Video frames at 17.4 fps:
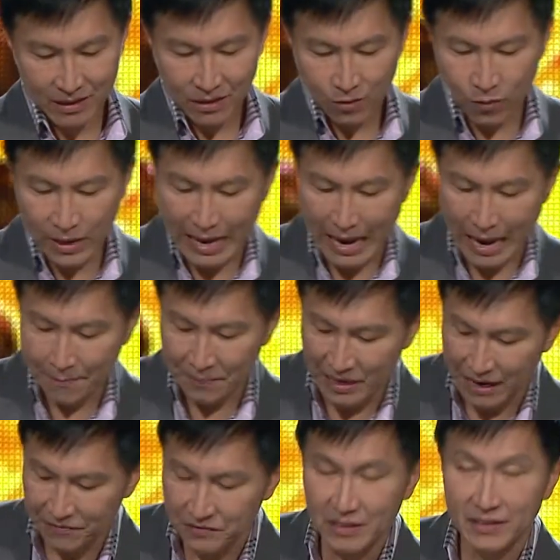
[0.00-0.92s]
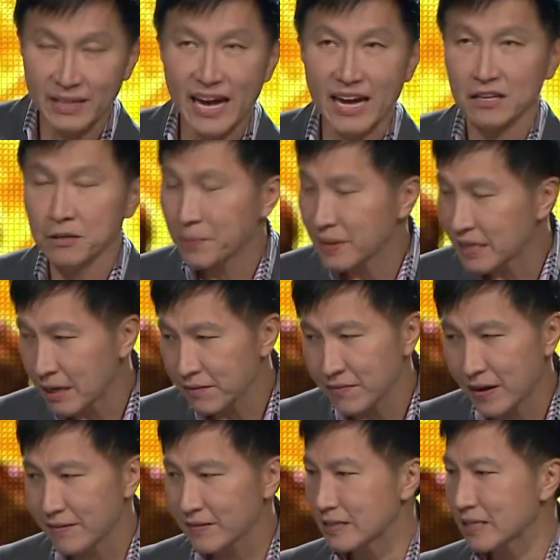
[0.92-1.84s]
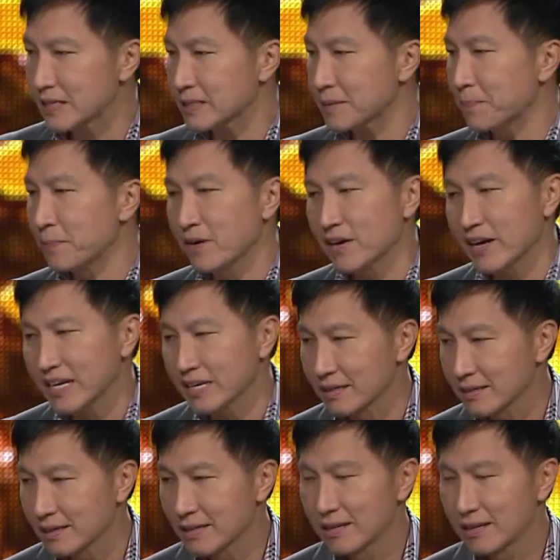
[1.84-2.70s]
What happened after that? You became very disappointed.